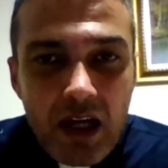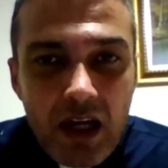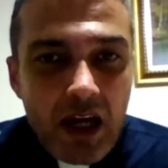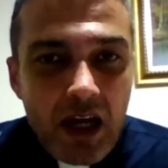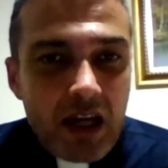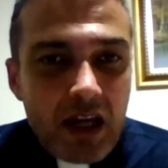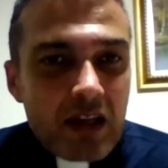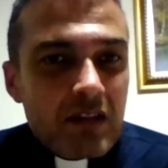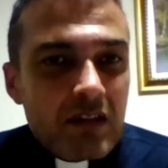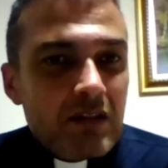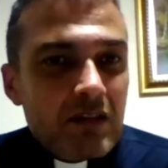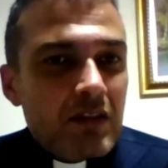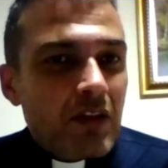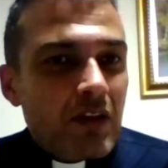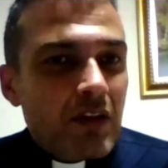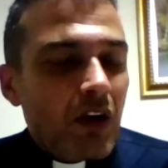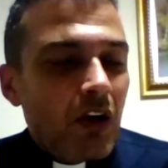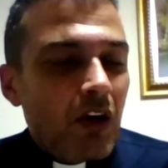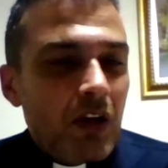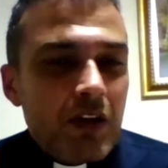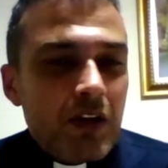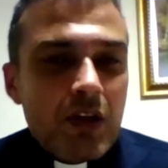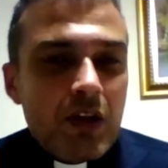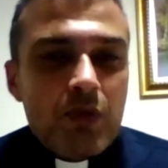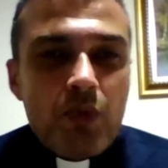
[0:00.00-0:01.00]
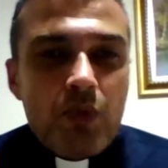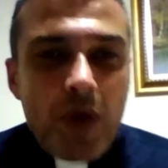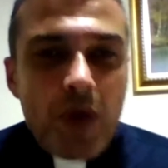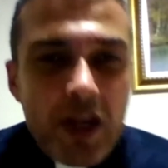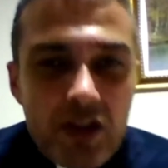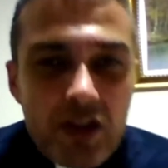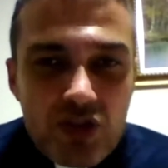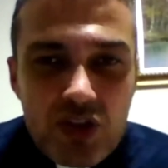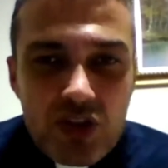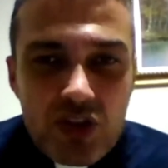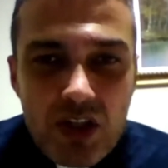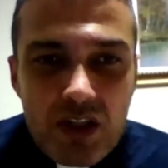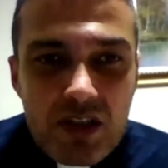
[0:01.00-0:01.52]
And all the
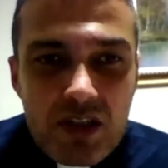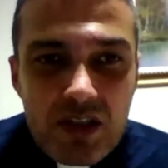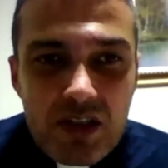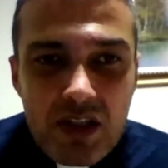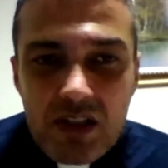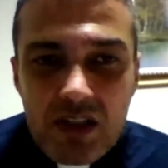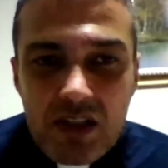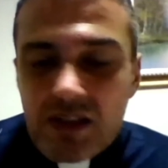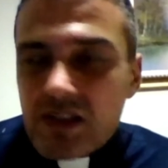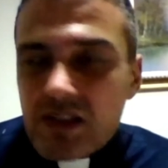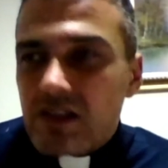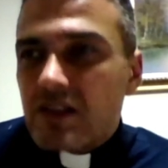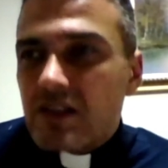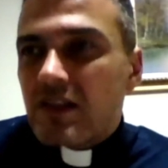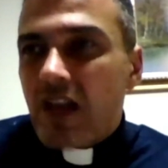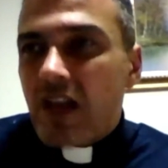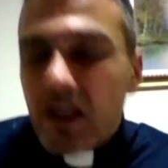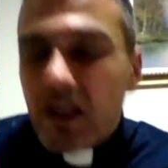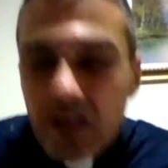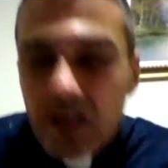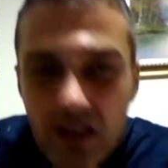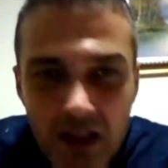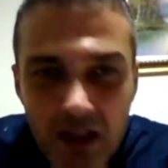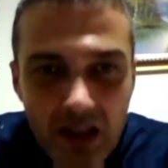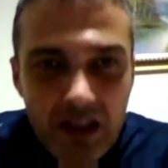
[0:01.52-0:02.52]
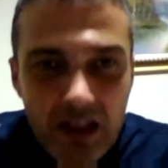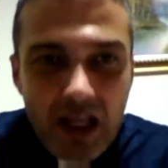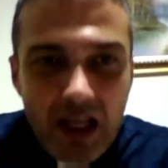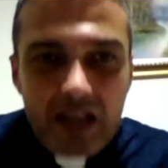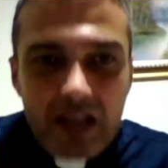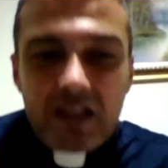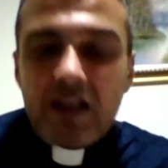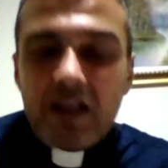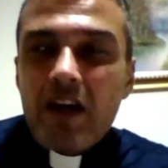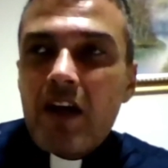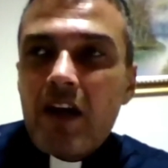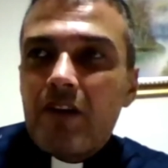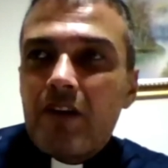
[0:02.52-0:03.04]
wages, it's nothing.
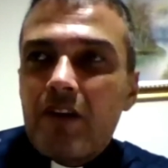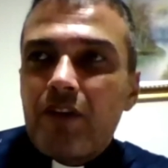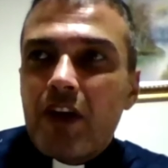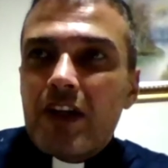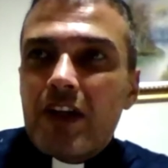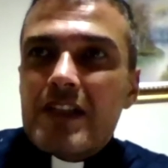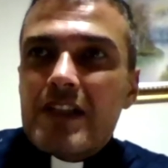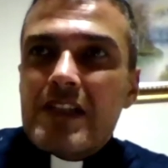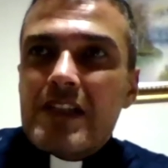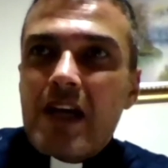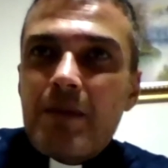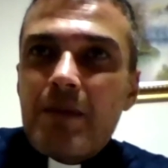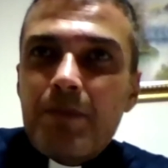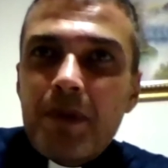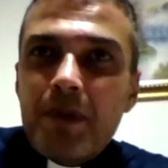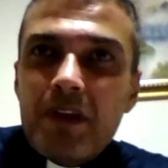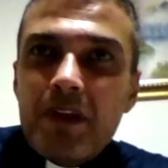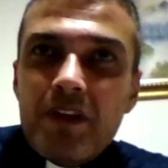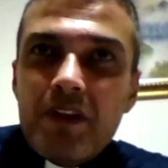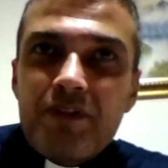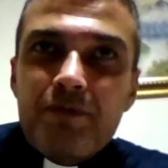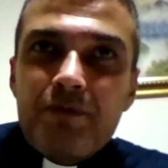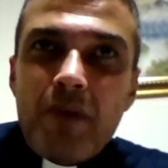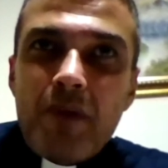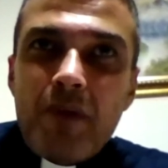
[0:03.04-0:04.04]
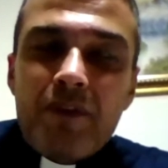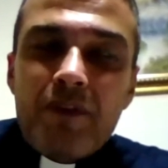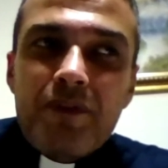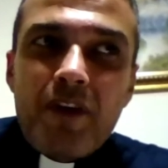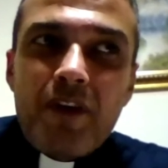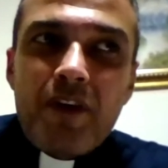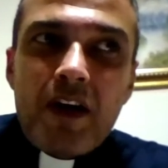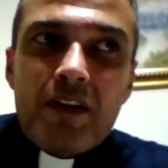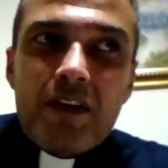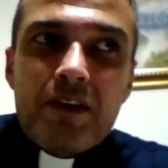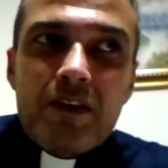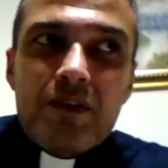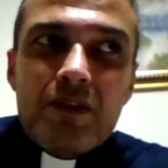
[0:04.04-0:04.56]
For example, if my
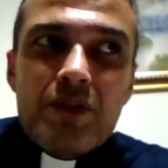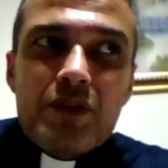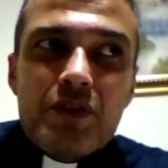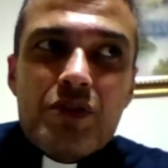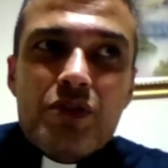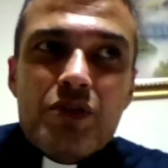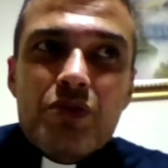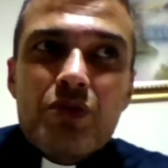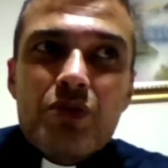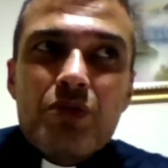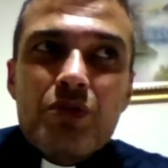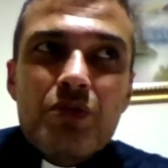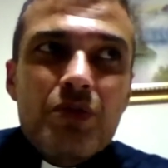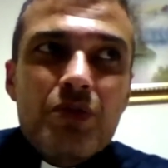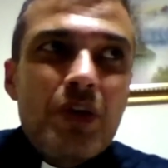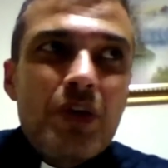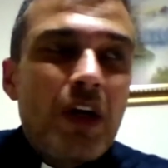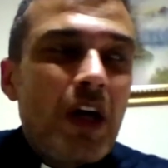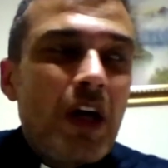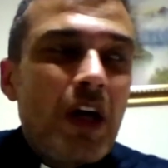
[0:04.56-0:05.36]
father used to